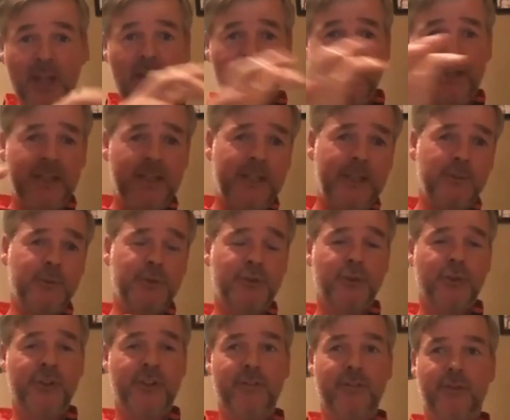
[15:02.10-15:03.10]
and Eddie was
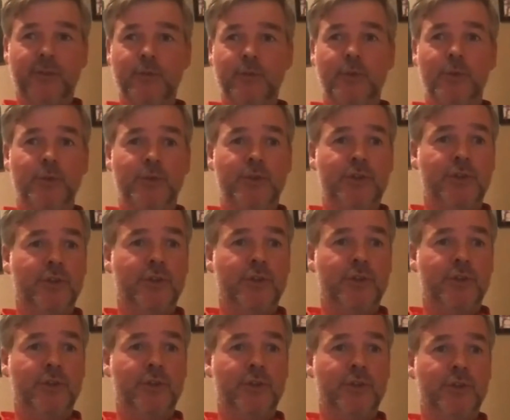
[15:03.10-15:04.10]
doing different road
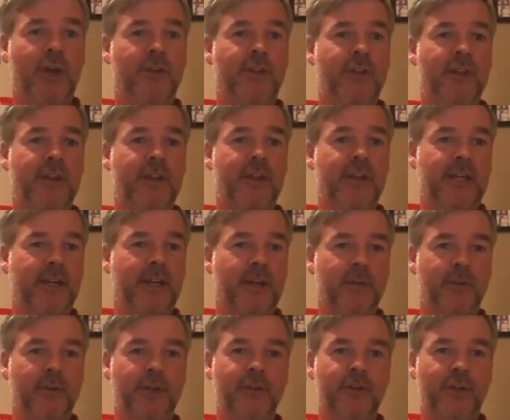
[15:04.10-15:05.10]
shows around
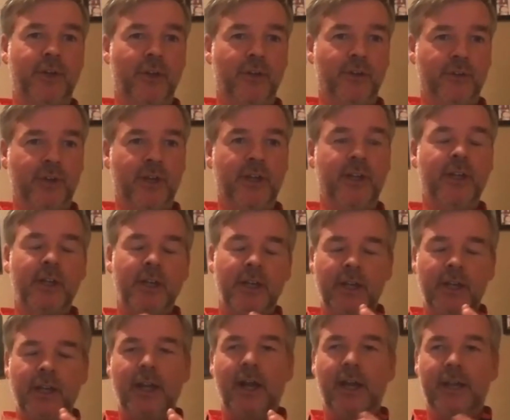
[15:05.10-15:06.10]
the country,
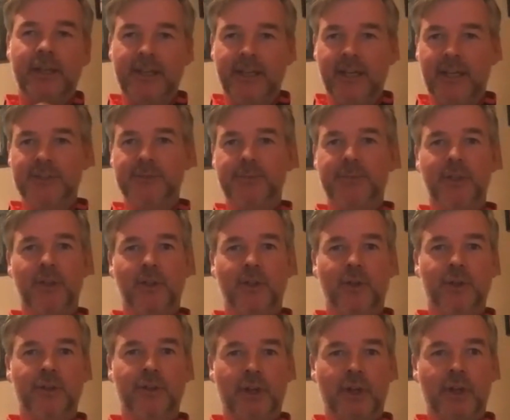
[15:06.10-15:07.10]
and he asked me
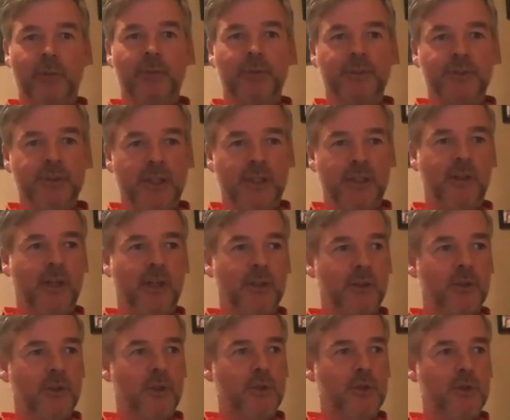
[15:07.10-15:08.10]
along to come
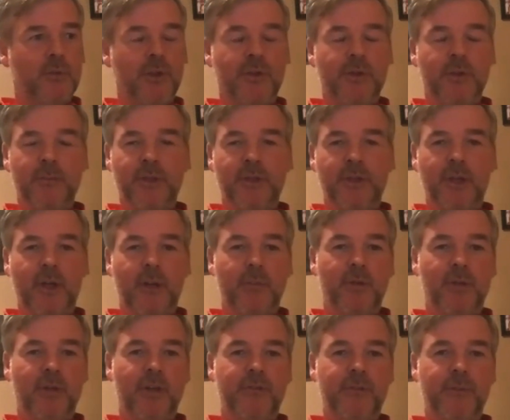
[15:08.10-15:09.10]
and coach with them at a
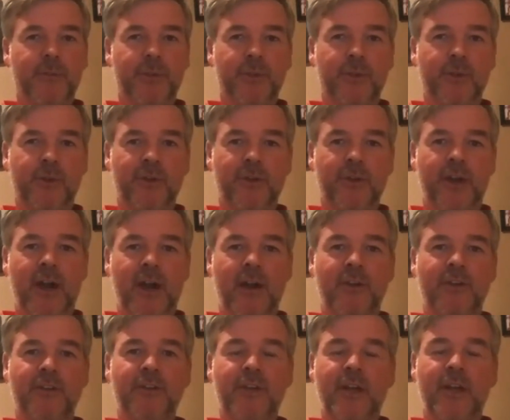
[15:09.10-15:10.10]
couple of them in Northern
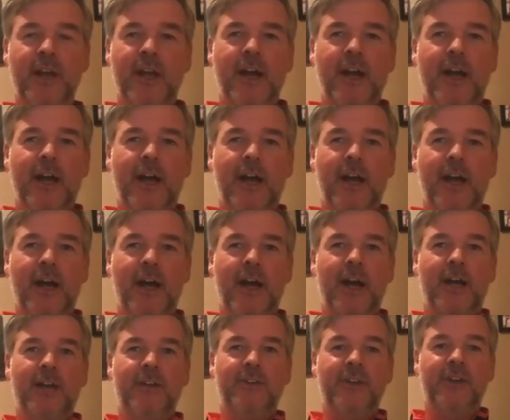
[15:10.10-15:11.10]
Ireland.
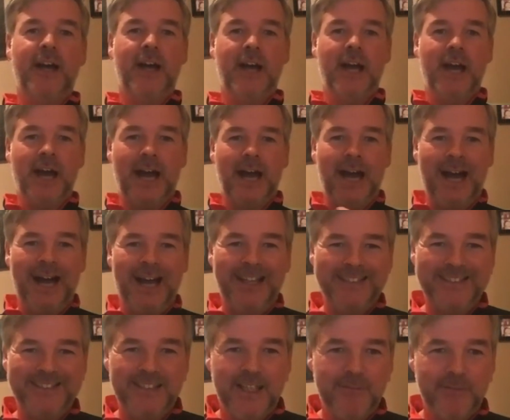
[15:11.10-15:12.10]
And I,
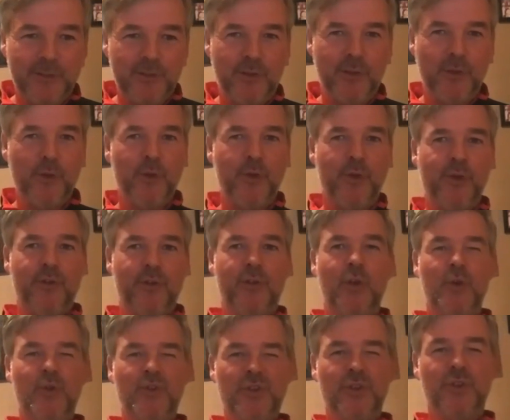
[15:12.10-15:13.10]
as a level 2
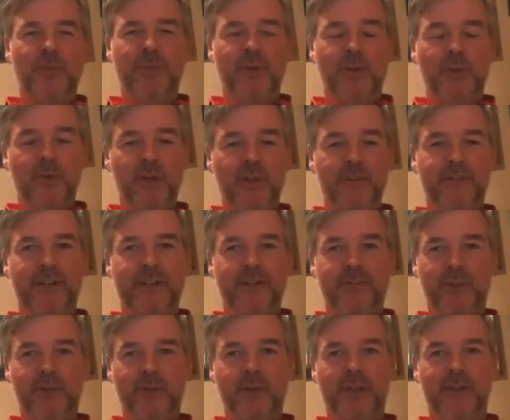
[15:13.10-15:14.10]
coach who'd been qualified
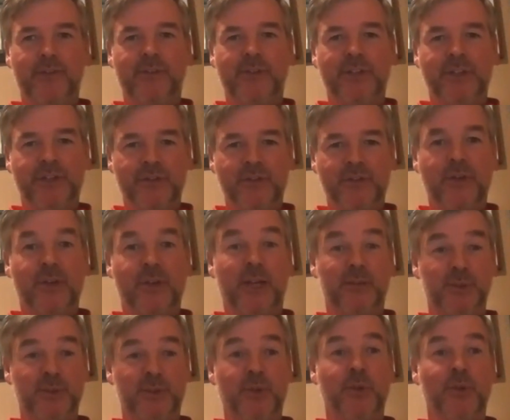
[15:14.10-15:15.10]
for quite a few years, thought
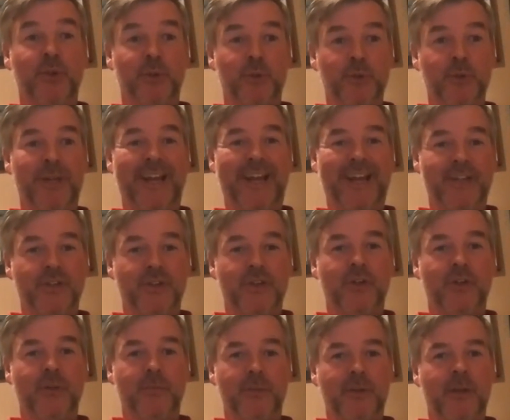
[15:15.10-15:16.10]
I was doing an okay
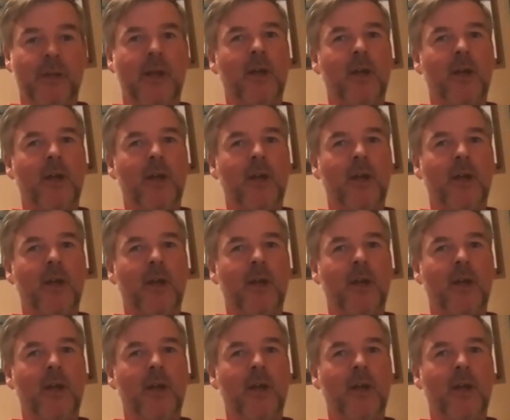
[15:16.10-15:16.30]
job.